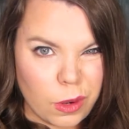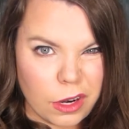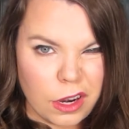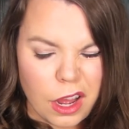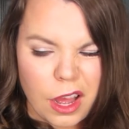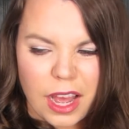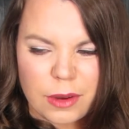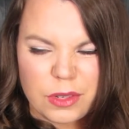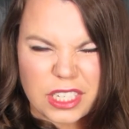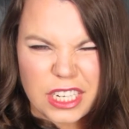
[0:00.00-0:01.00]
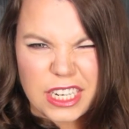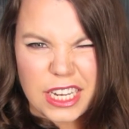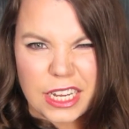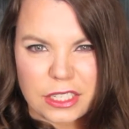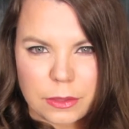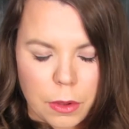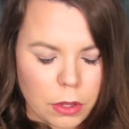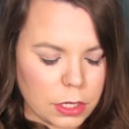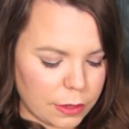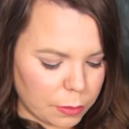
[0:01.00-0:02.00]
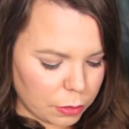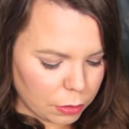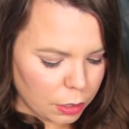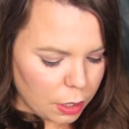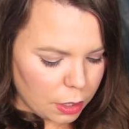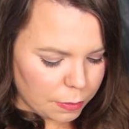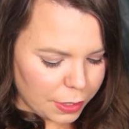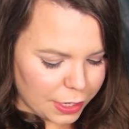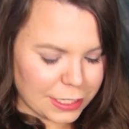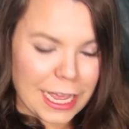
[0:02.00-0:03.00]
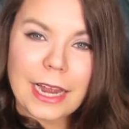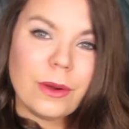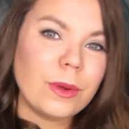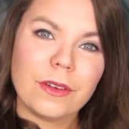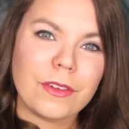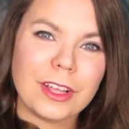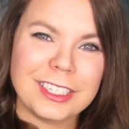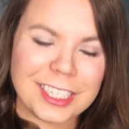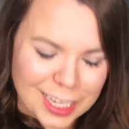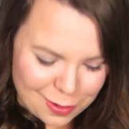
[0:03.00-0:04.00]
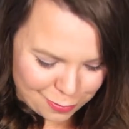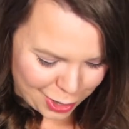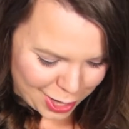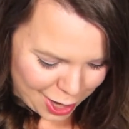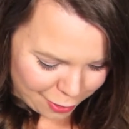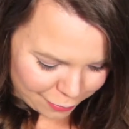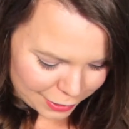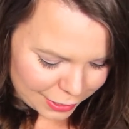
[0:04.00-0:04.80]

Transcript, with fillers: one I'm just going to take a small nibble because I don't want to fall asleep right now.